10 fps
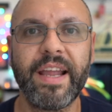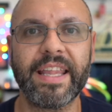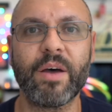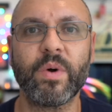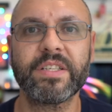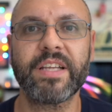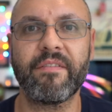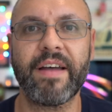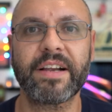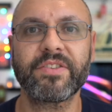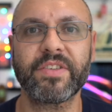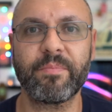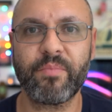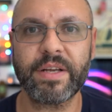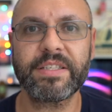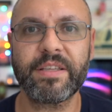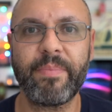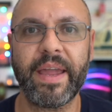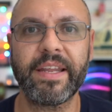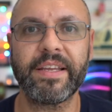And then once I've actually pressed the
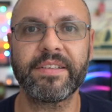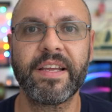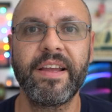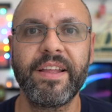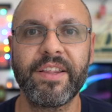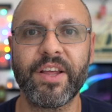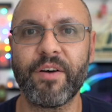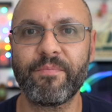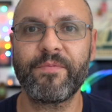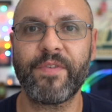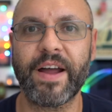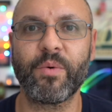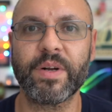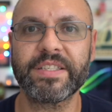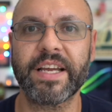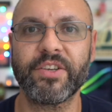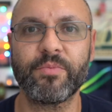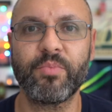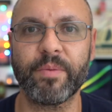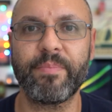pennies, the final ones I do
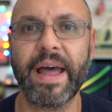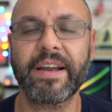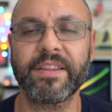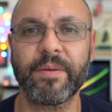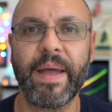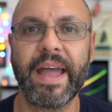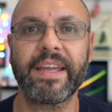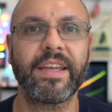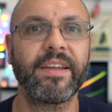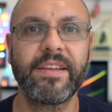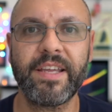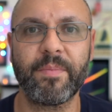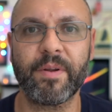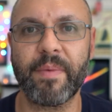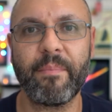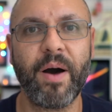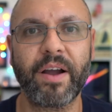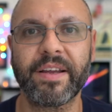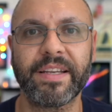put back in the baggie, keep it in my pocket.